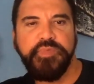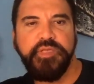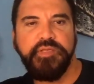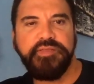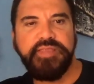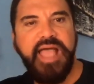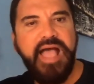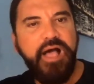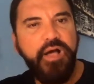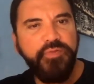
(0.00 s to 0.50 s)

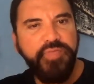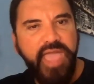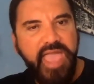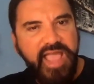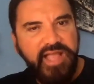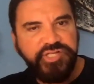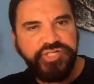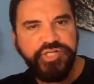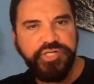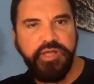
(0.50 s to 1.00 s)
Now, the
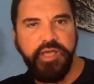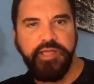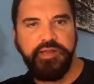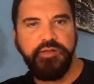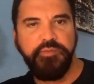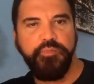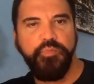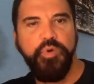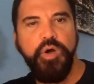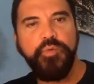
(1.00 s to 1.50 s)
action
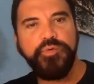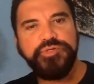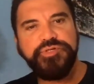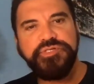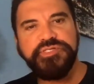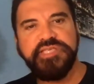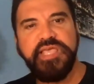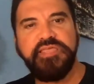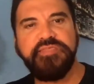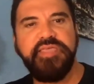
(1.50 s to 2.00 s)
item. What would you
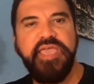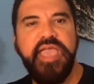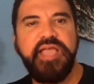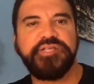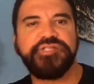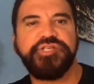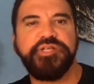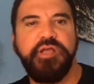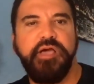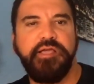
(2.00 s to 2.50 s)
say the
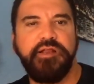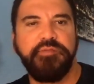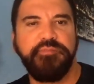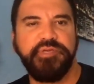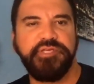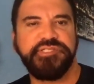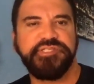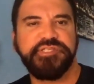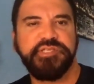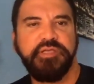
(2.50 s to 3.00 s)
action item
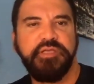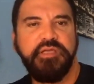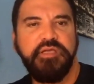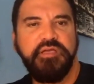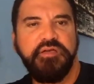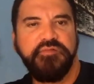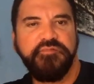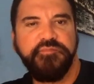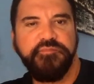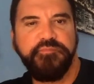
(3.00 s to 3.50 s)
is
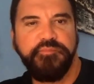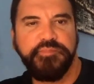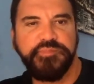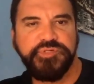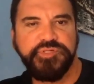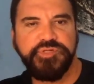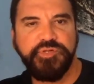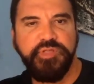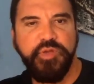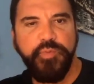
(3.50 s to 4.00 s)

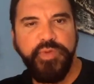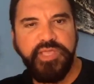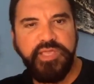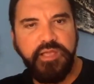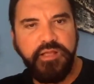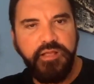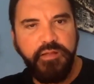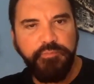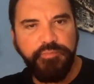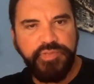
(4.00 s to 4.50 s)
so that we can
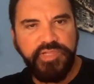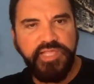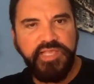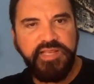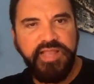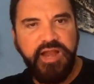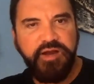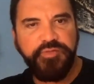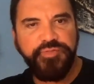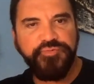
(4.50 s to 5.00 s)
complete
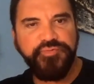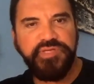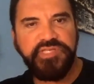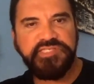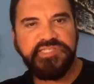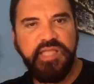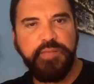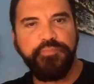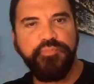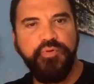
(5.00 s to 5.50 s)
our
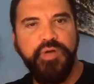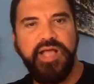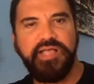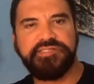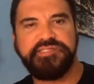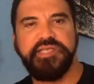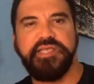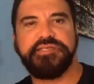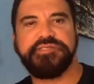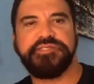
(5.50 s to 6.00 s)
3-step
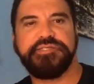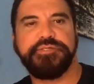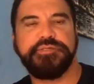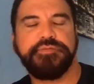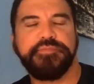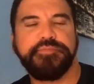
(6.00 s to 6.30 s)
process?